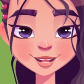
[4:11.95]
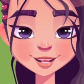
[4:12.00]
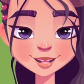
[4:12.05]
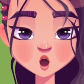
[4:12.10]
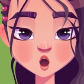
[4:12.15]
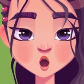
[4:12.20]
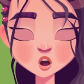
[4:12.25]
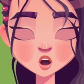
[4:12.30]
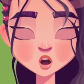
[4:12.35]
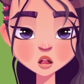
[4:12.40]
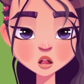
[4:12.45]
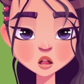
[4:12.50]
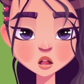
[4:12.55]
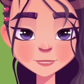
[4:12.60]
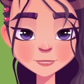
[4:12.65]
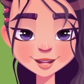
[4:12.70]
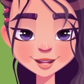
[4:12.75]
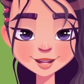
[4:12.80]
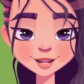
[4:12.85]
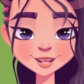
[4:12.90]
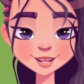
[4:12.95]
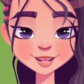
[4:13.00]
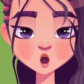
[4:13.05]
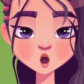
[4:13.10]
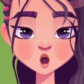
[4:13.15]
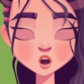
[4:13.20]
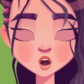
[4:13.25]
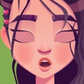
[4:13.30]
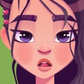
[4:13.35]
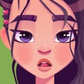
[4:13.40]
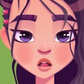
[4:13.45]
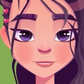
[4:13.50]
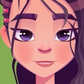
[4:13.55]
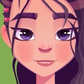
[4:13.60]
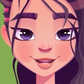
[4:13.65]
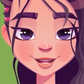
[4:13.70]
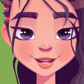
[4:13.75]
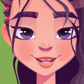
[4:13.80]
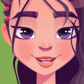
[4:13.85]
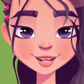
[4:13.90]
We'll just have to try living
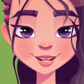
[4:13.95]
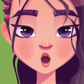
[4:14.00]
apart for a